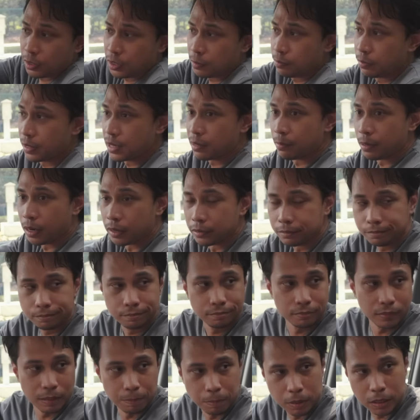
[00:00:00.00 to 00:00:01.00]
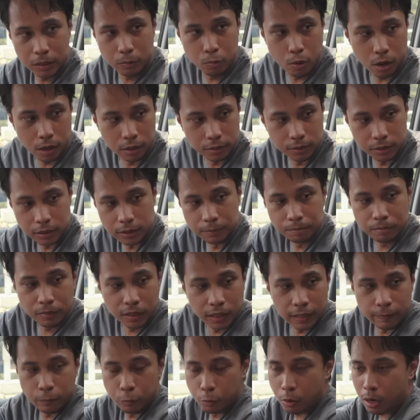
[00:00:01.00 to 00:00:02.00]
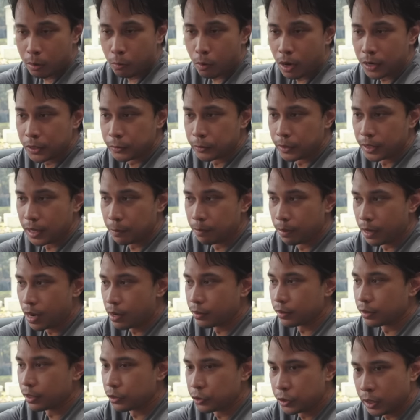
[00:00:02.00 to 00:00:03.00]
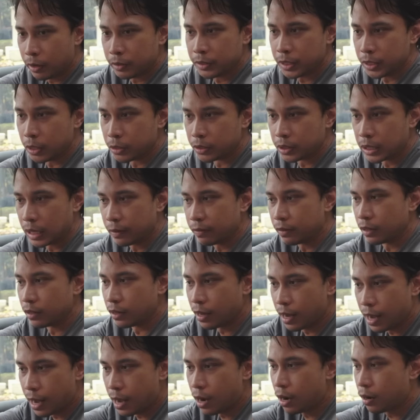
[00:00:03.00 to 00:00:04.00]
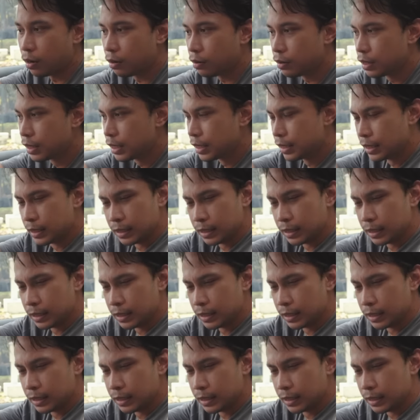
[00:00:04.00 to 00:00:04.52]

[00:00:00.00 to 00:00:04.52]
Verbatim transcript: really complain about the build quality. If you are wondering about the Chery Tiggo seven and how